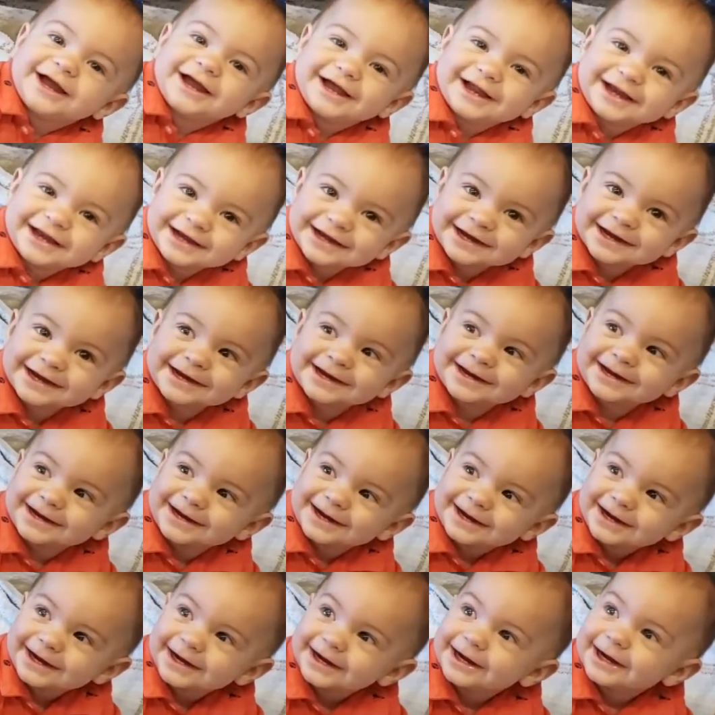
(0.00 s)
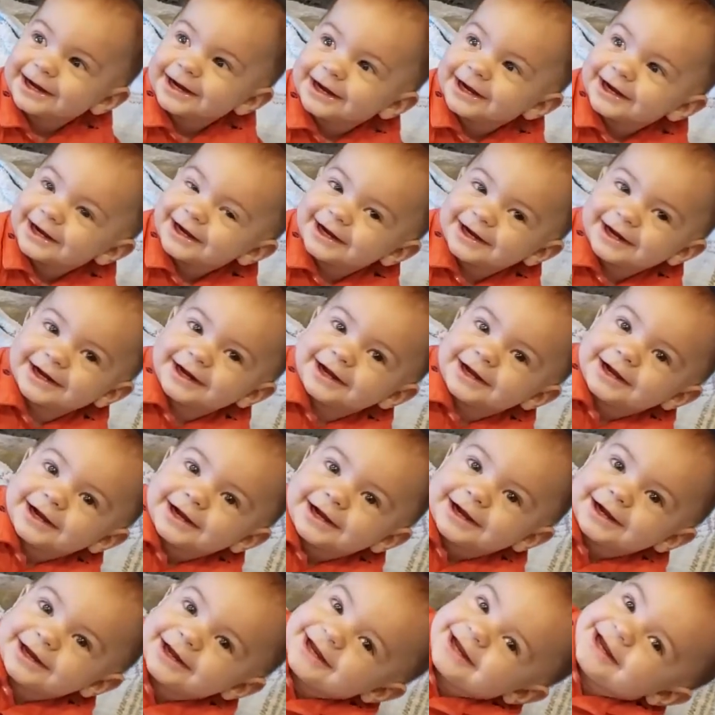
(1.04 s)
oh, that
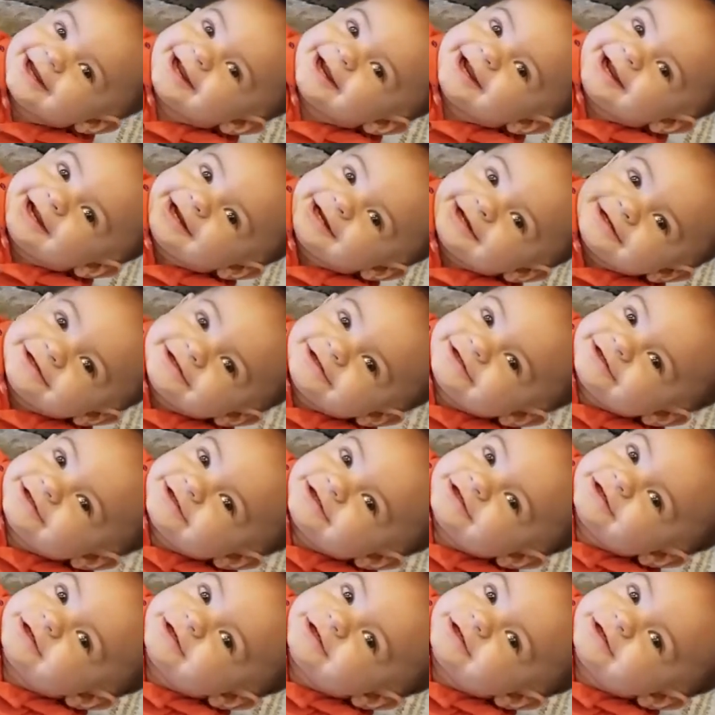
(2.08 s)
is such a precious smile.